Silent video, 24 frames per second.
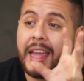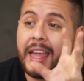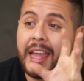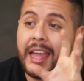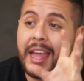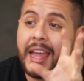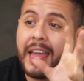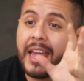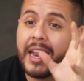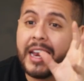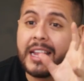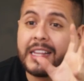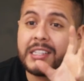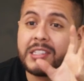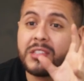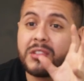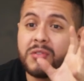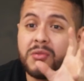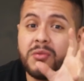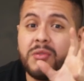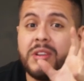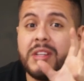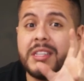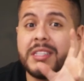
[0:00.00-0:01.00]
And as
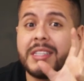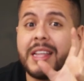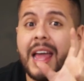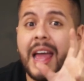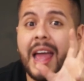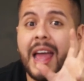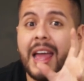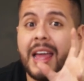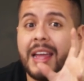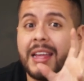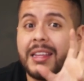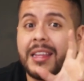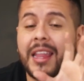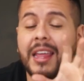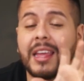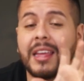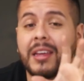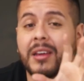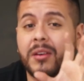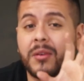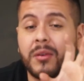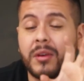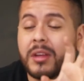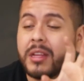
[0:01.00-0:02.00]
soon as that, like,
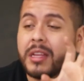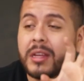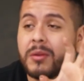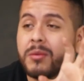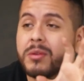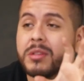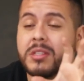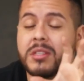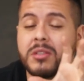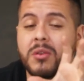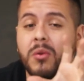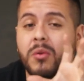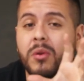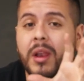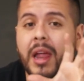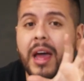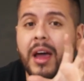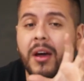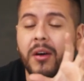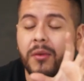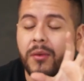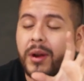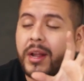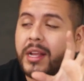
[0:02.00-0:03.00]
it was so
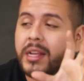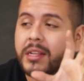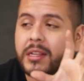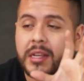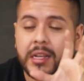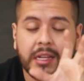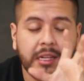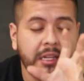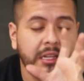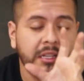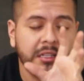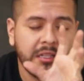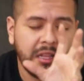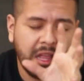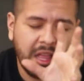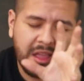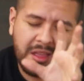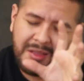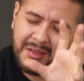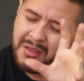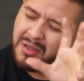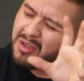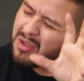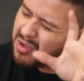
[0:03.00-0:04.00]
loud, right? And he's like,
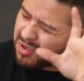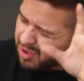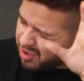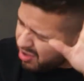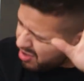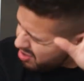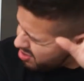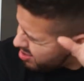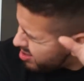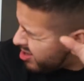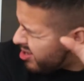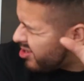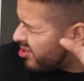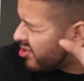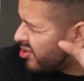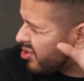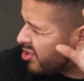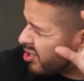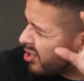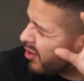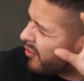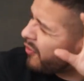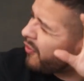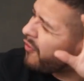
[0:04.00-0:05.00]

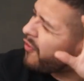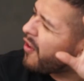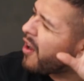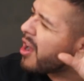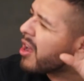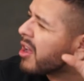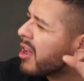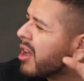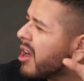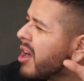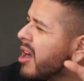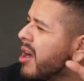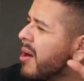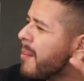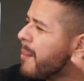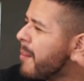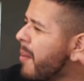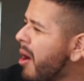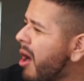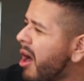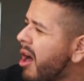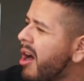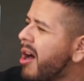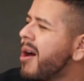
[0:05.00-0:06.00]
shut the fuck up,
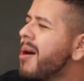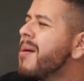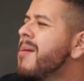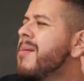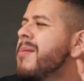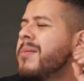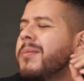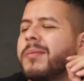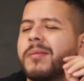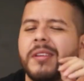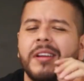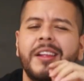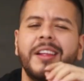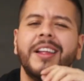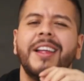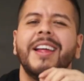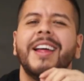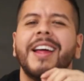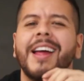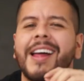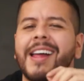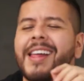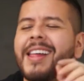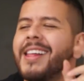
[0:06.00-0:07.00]
mom.
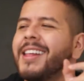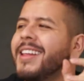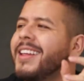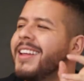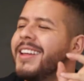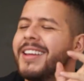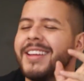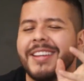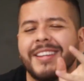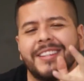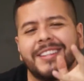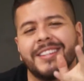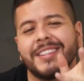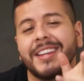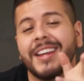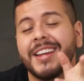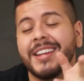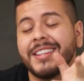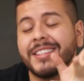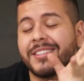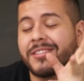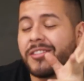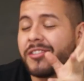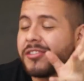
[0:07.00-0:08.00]
This
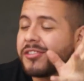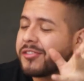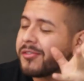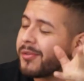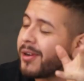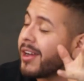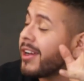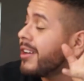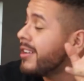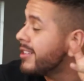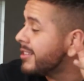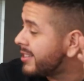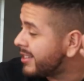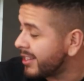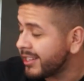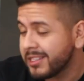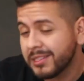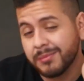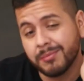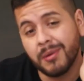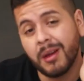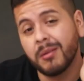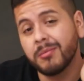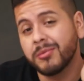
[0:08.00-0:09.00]
guy turns around and tells
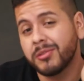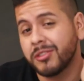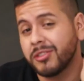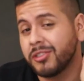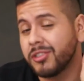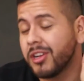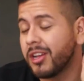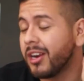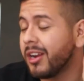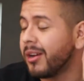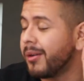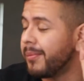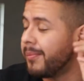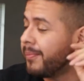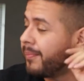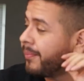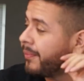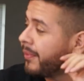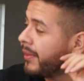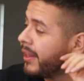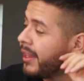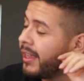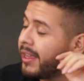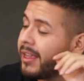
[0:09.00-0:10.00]
his mom to shut up.